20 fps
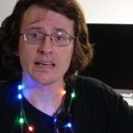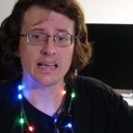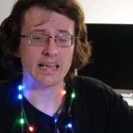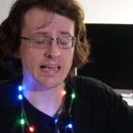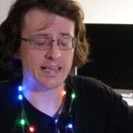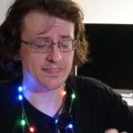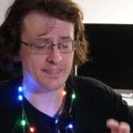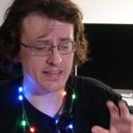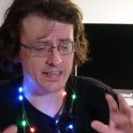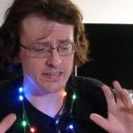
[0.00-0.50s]

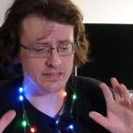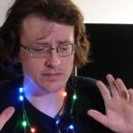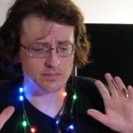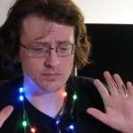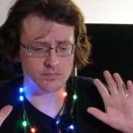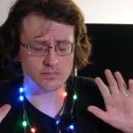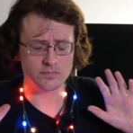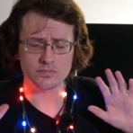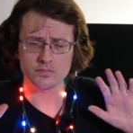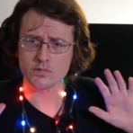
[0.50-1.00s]
And then
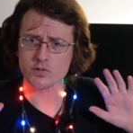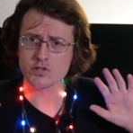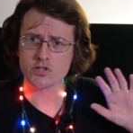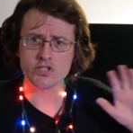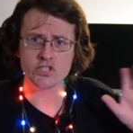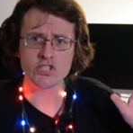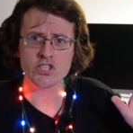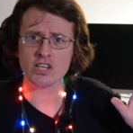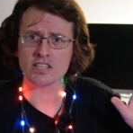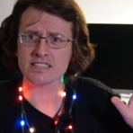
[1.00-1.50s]

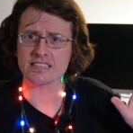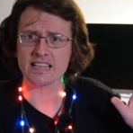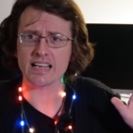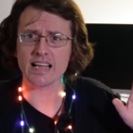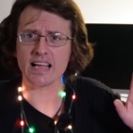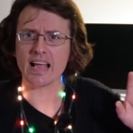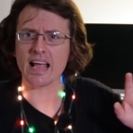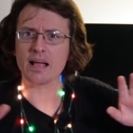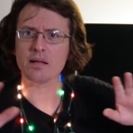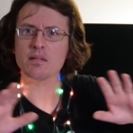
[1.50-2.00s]
just
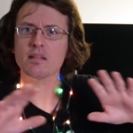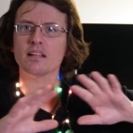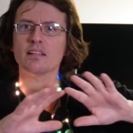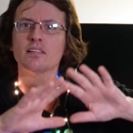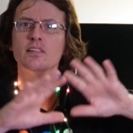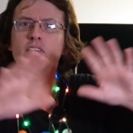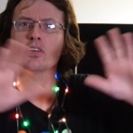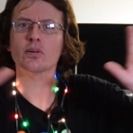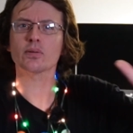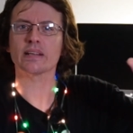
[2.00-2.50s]

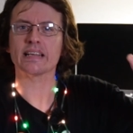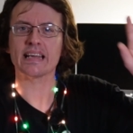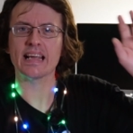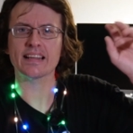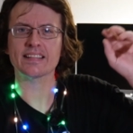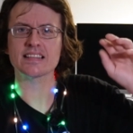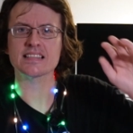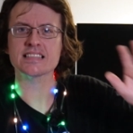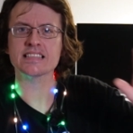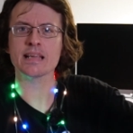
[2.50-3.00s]
literally at
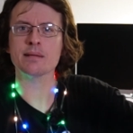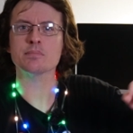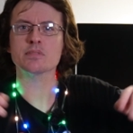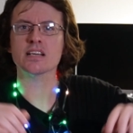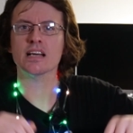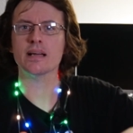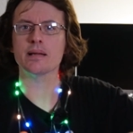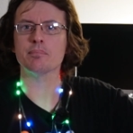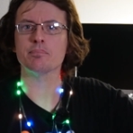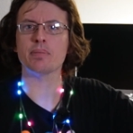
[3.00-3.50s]
the same
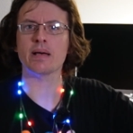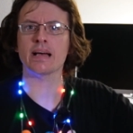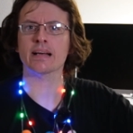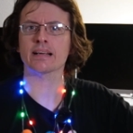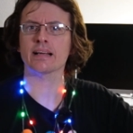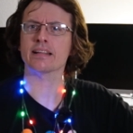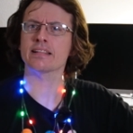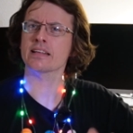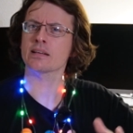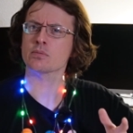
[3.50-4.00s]
time back,
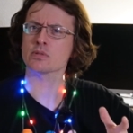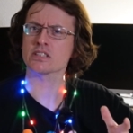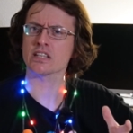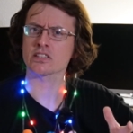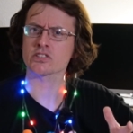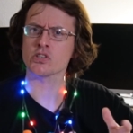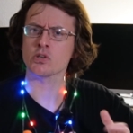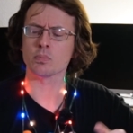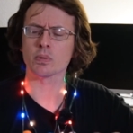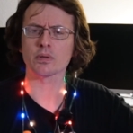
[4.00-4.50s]
I think it was
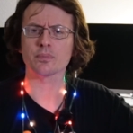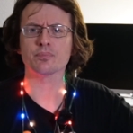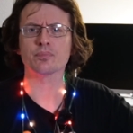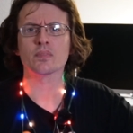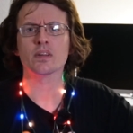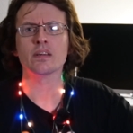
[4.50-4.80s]
October,